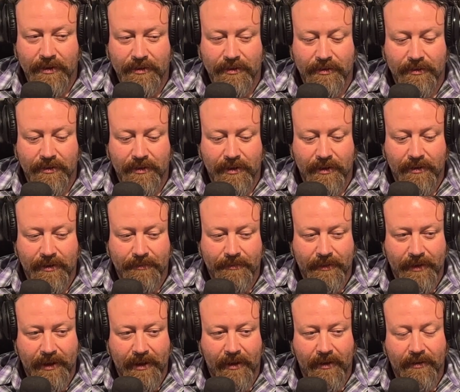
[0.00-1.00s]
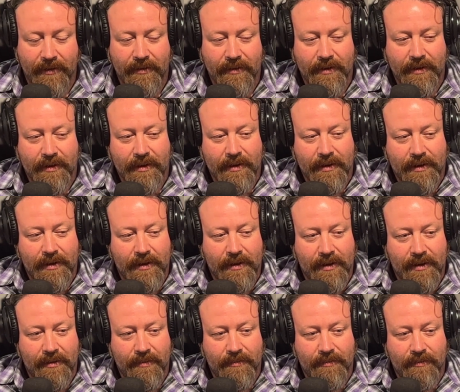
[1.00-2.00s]
in a studio up there,
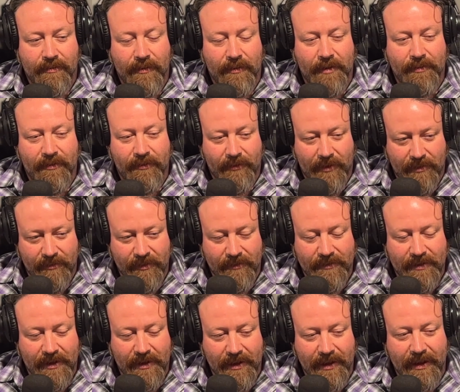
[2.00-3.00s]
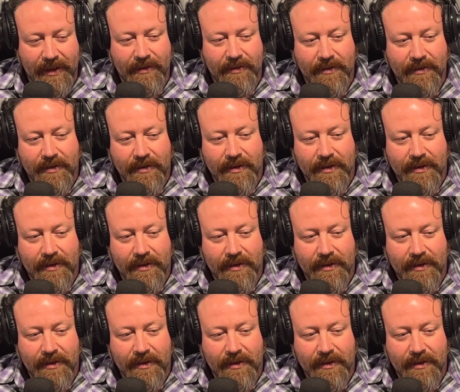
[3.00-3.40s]
right before I moved to LA.